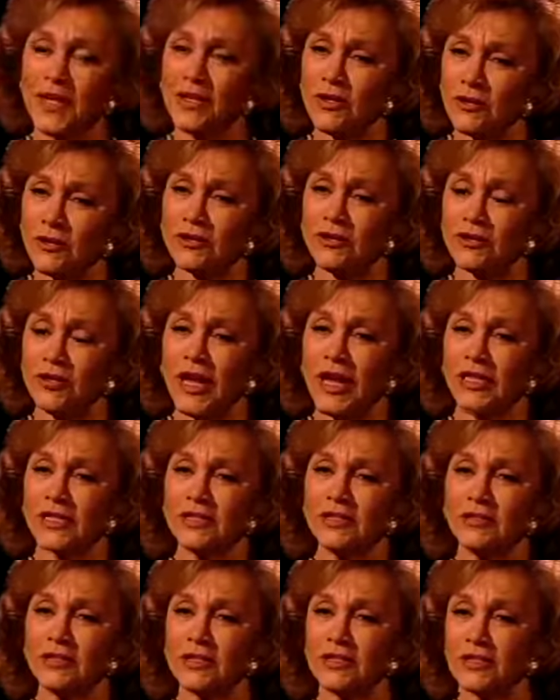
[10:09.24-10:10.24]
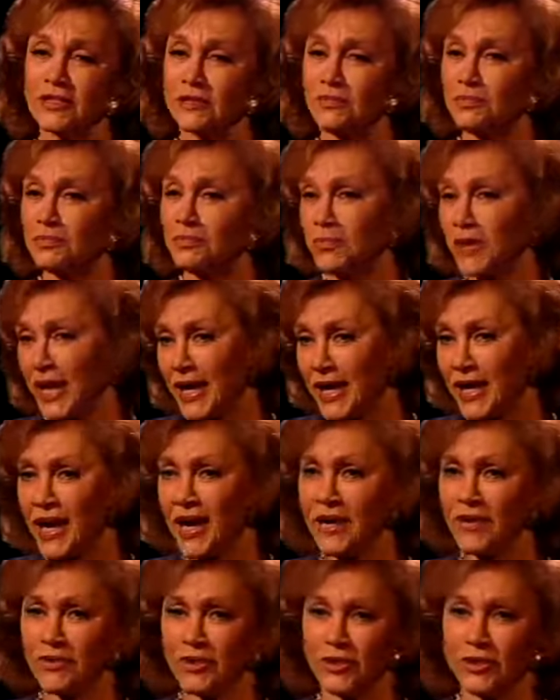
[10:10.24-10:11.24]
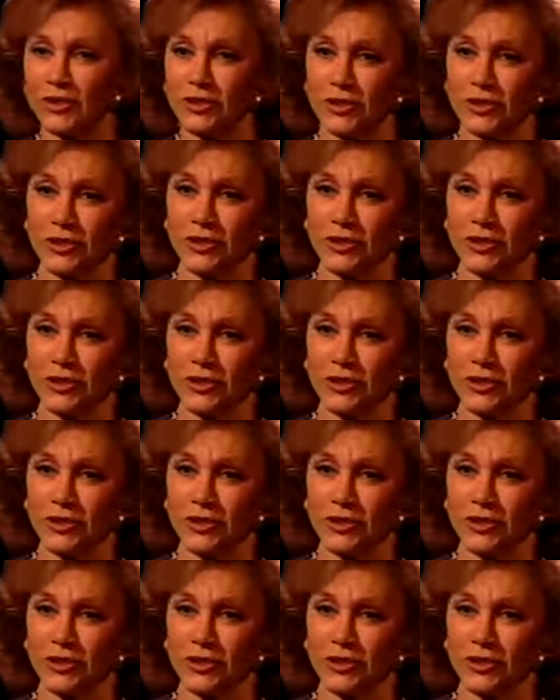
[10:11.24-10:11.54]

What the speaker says: He looked Latin. He's a black Irish.